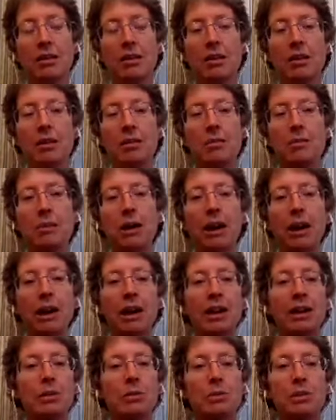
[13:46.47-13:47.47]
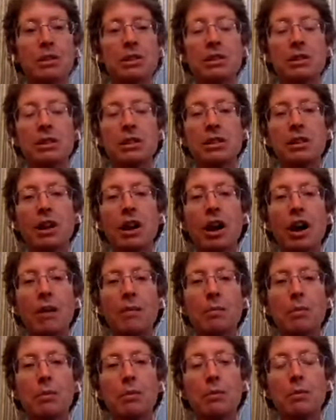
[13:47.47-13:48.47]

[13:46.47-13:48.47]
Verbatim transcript: the mind would stop